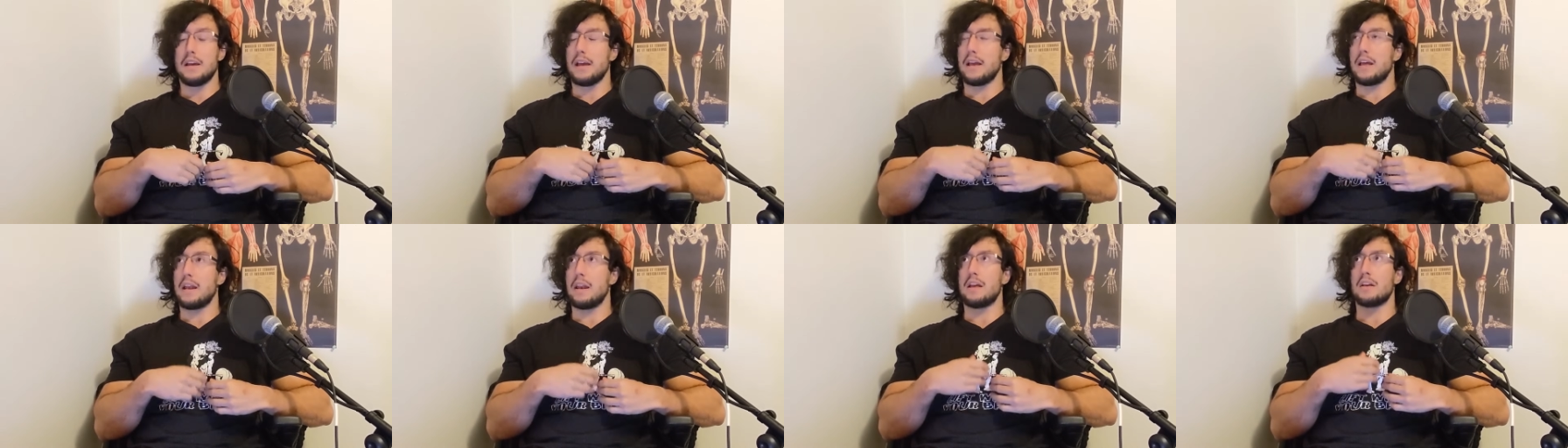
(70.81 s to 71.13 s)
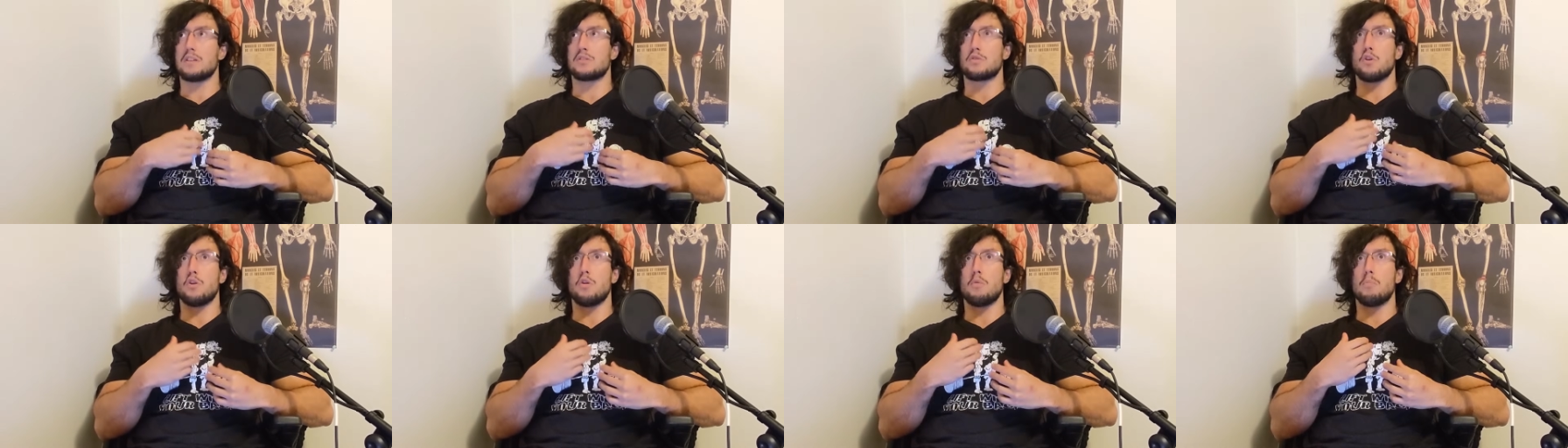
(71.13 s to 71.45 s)
it
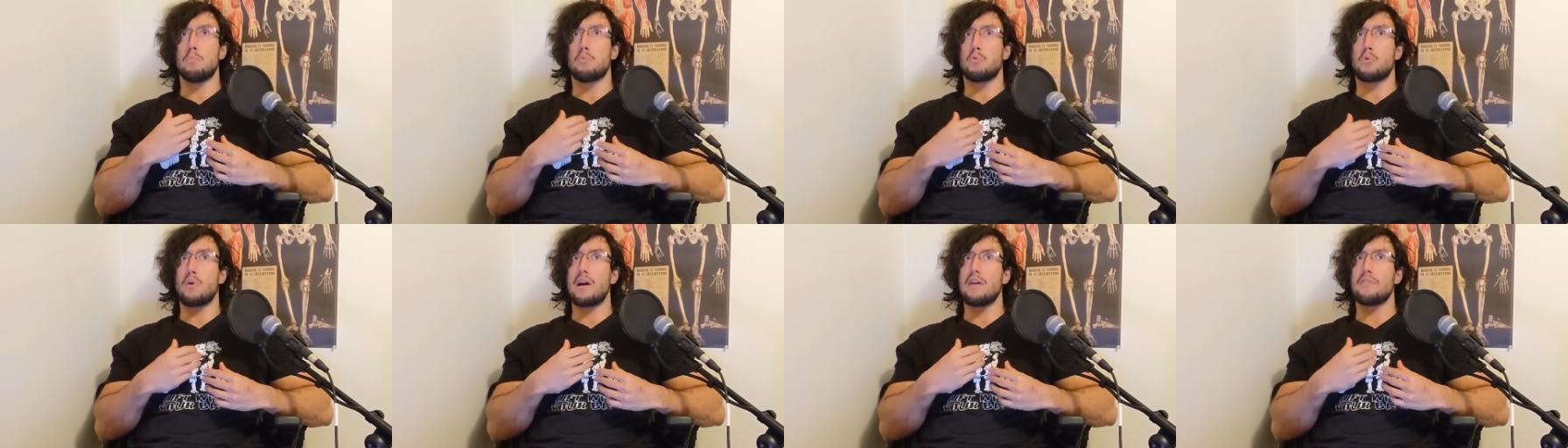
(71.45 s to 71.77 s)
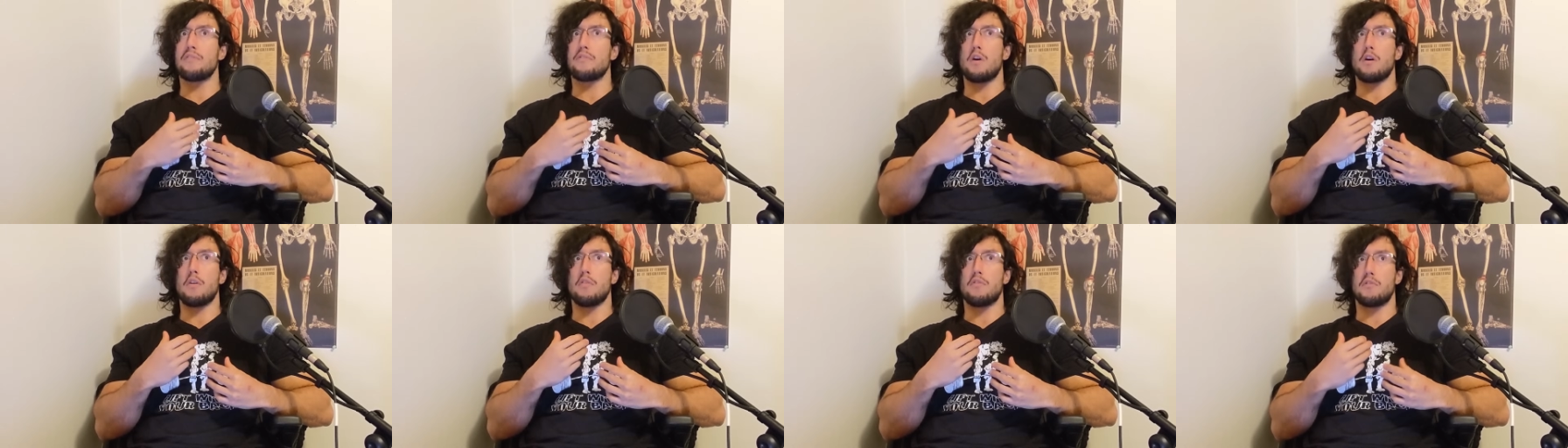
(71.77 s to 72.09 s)
is a
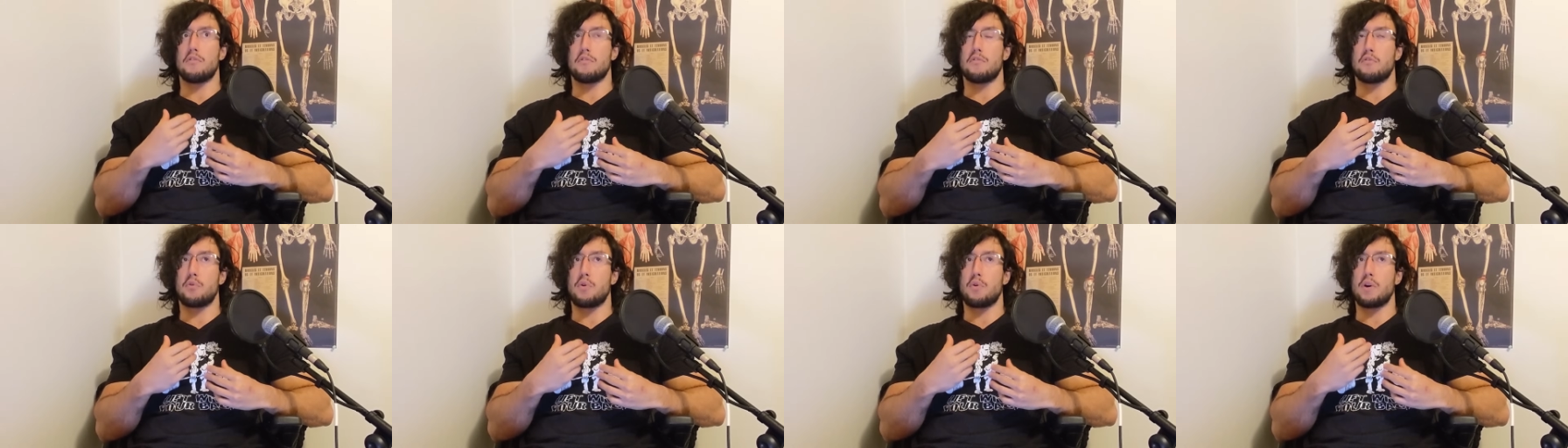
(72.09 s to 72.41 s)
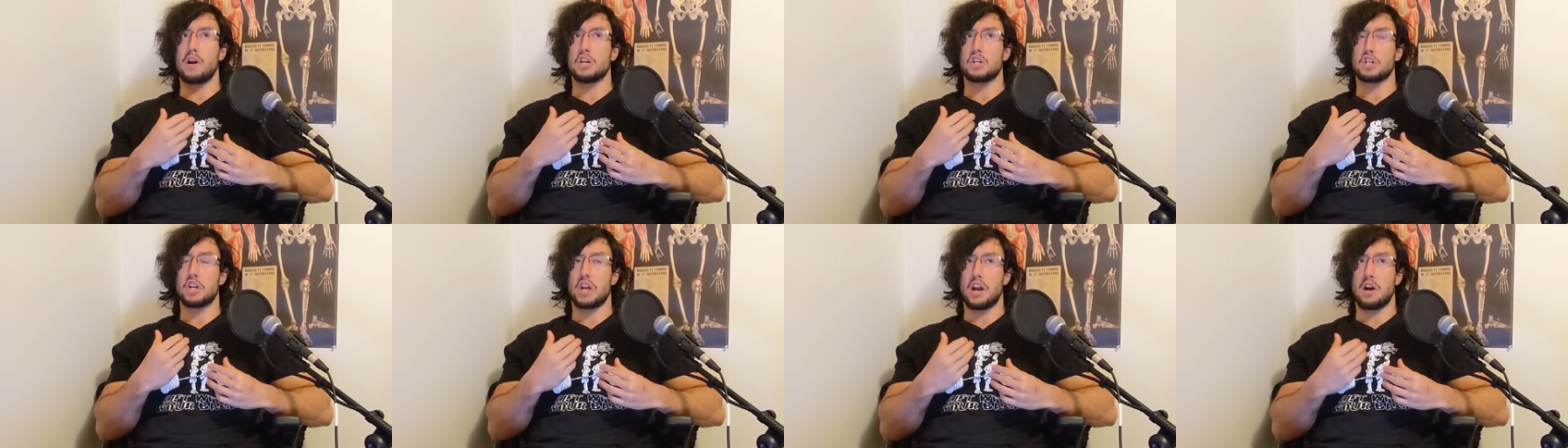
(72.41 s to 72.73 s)
breath of
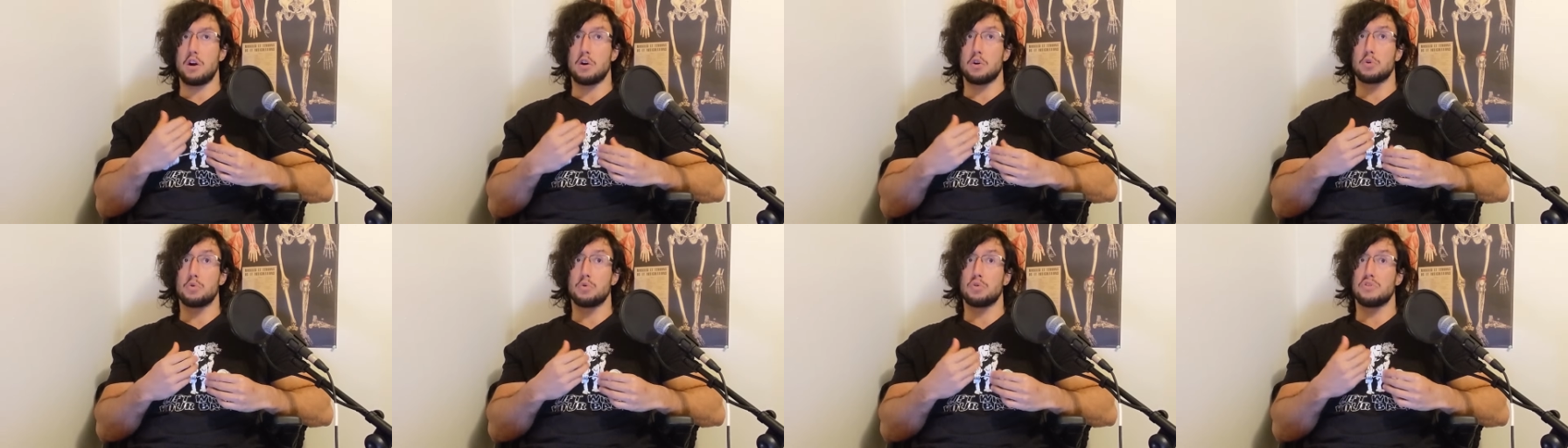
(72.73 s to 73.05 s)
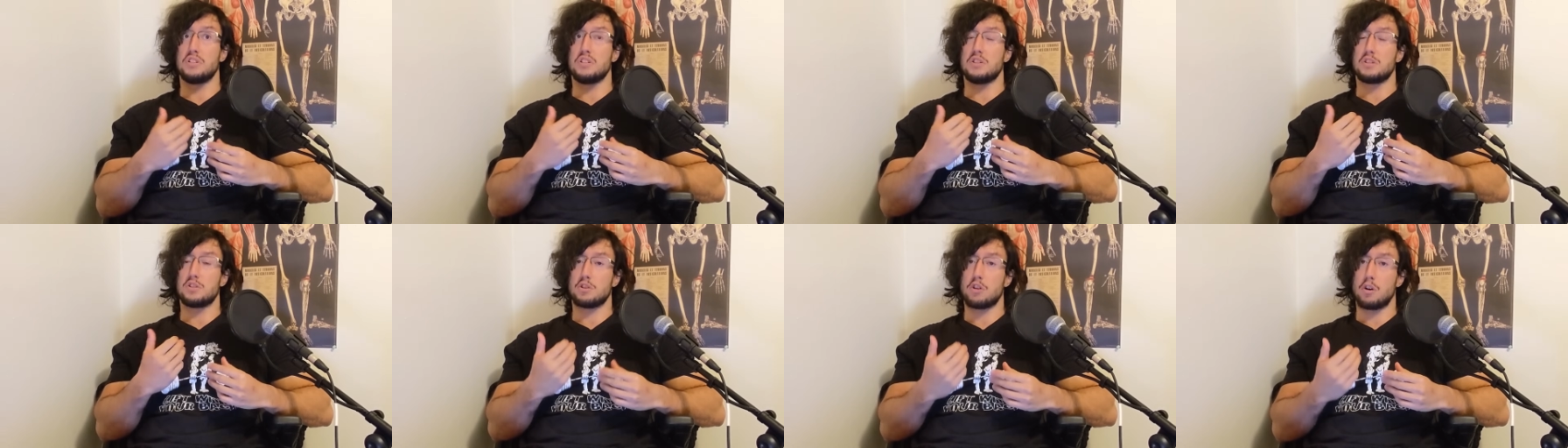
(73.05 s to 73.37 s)
fresh air to
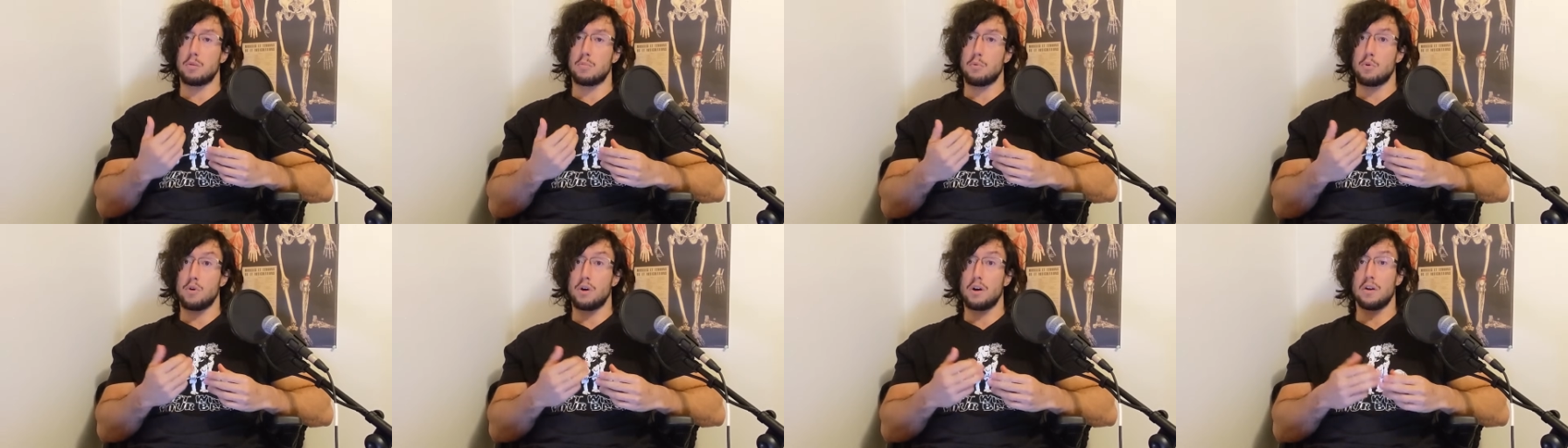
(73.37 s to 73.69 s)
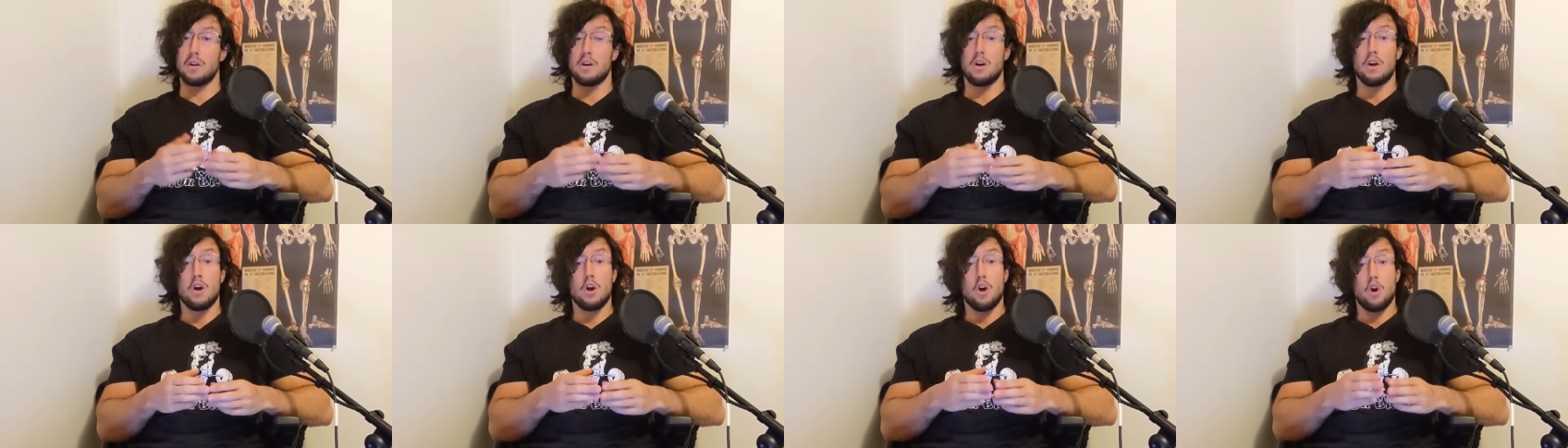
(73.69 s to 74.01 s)
see
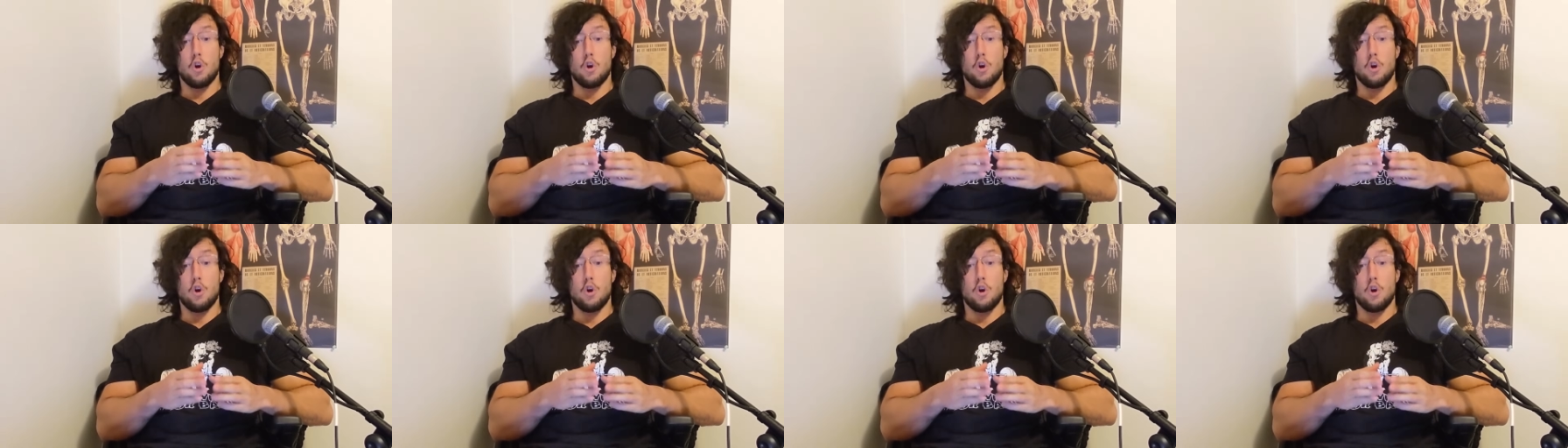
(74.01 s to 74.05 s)
someone